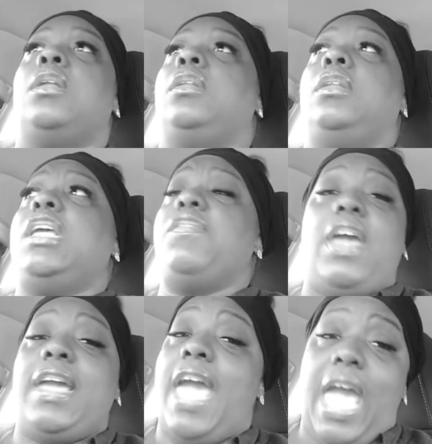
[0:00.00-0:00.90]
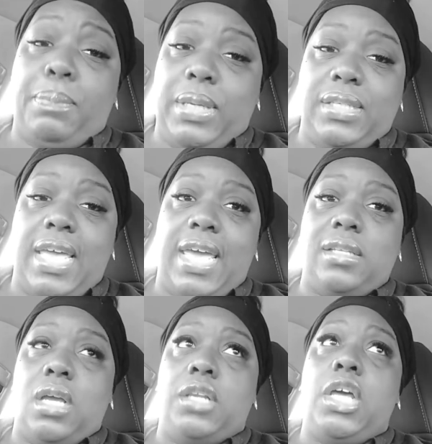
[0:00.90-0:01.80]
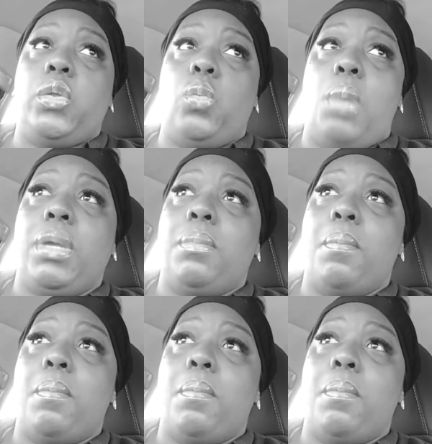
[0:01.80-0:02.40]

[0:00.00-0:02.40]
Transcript: Liv ain't happy that another woman